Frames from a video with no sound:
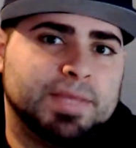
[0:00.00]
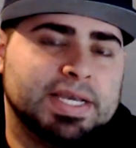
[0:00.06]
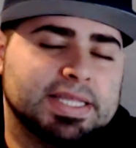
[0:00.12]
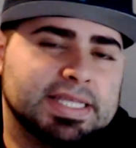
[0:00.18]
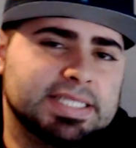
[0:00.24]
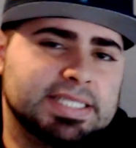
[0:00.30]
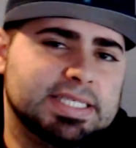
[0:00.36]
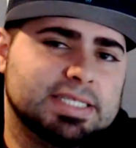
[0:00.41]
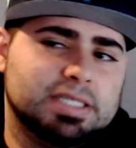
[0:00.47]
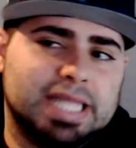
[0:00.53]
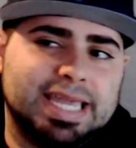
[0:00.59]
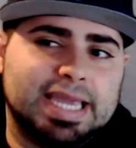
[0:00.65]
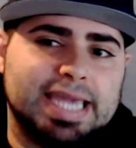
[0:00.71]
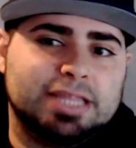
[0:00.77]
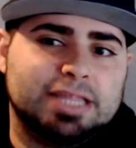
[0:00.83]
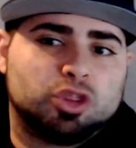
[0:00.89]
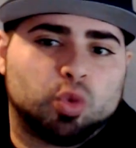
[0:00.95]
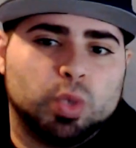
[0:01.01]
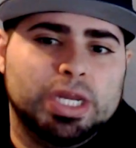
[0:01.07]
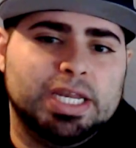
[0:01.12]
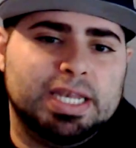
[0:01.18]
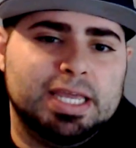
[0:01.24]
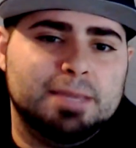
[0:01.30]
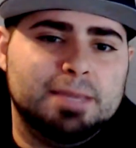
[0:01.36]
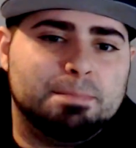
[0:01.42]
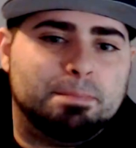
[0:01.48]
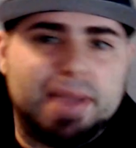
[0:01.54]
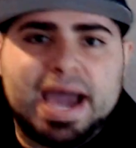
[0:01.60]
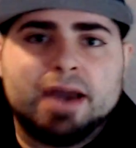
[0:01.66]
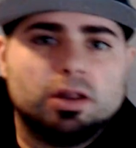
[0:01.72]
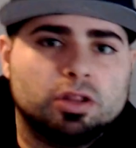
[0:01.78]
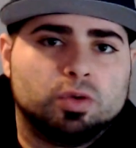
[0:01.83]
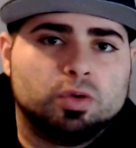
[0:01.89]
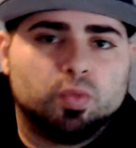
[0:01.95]
This is like a 3D
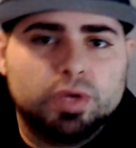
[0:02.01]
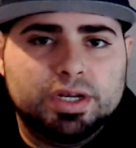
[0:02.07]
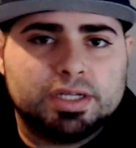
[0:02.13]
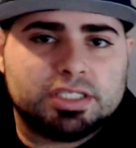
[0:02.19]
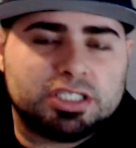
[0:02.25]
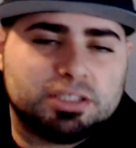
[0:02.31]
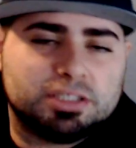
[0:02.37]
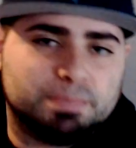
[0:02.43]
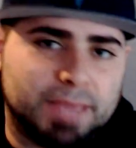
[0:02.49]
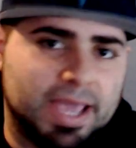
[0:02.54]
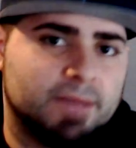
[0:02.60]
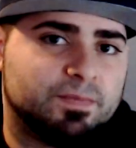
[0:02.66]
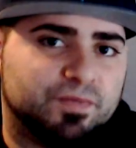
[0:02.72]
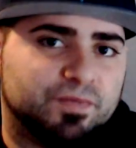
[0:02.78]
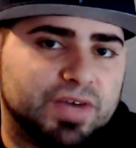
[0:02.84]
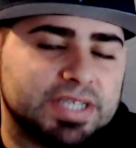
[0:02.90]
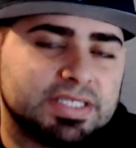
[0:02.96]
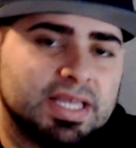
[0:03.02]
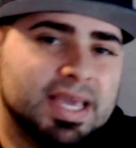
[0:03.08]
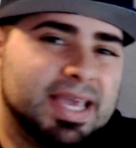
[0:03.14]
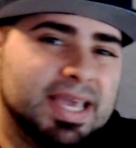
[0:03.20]
battle arena spam fest.